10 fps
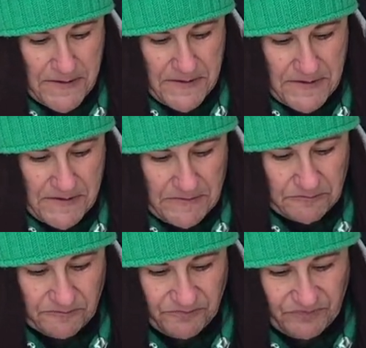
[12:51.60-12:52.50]

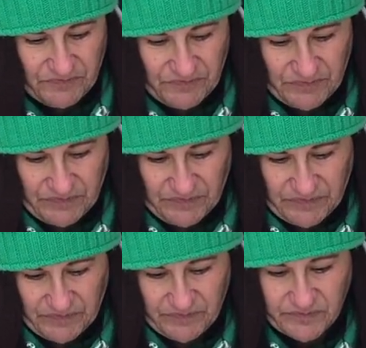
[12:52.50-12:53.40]

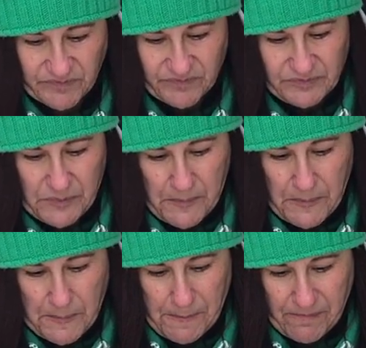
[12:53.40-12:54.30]
Nothing is said.